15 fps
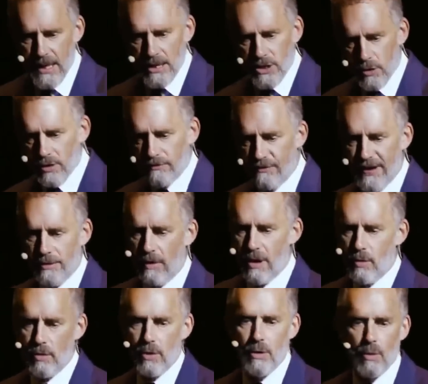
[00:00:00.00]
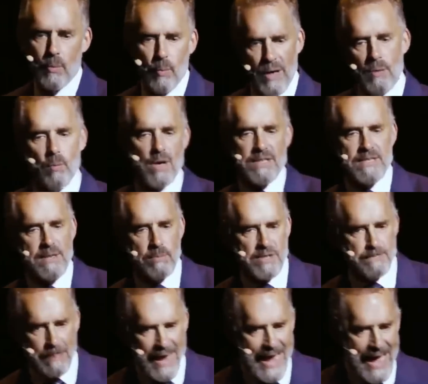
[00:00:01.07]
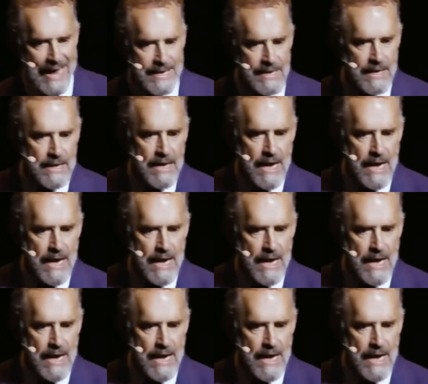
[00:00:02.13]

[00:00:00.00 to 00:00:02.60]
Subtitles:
you can figure out what it was that was bad,